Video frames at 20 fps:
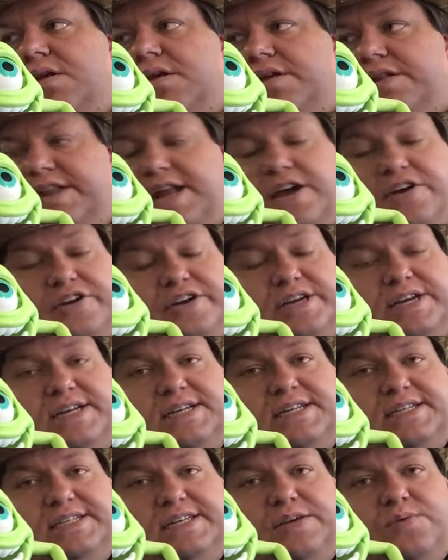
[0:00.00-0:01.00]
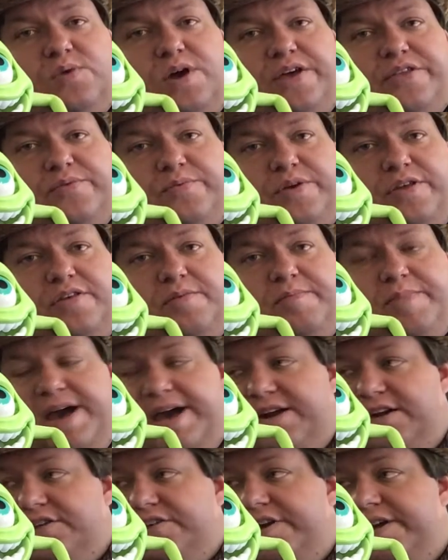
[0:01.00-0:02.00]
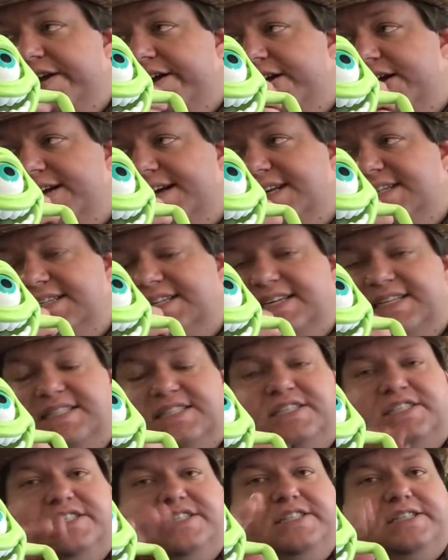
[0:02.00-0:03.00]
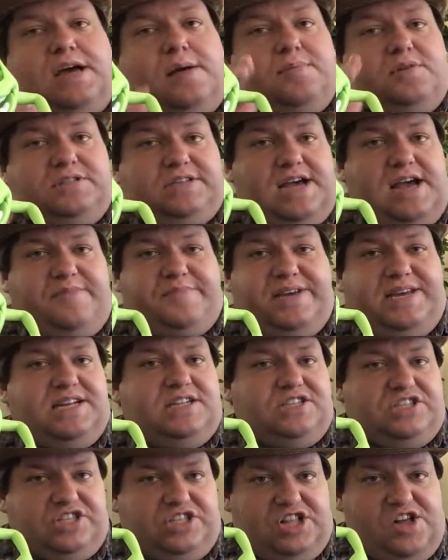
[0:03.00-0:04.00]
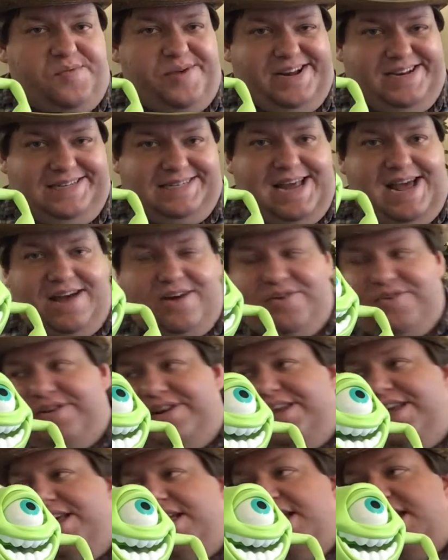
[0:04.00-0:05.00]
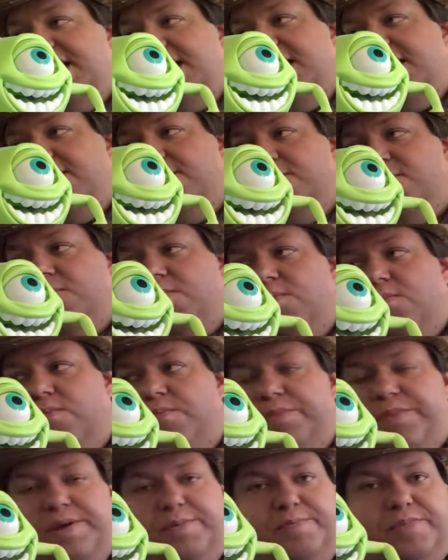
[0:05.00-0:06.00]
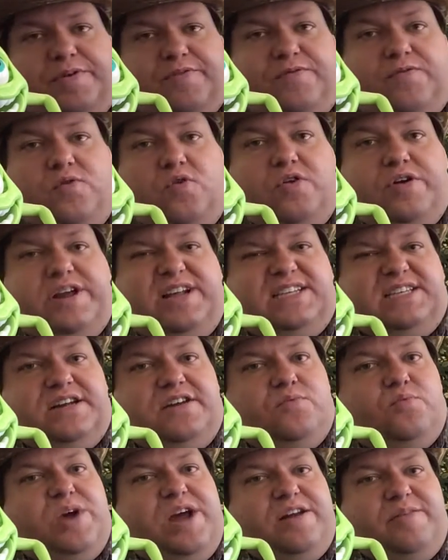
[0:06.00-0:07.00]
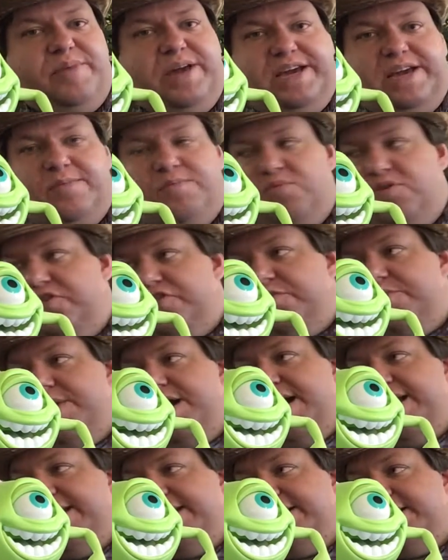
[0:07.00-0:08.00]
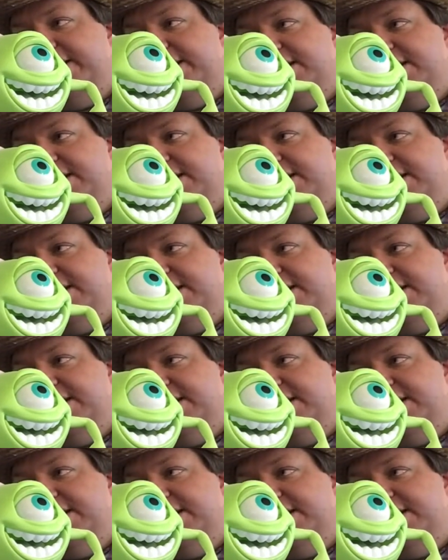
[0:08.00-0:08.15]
Now you can see why the rhythm matters right here, because it's double timing. It's slowing down before. It's a way to make it more dramatic,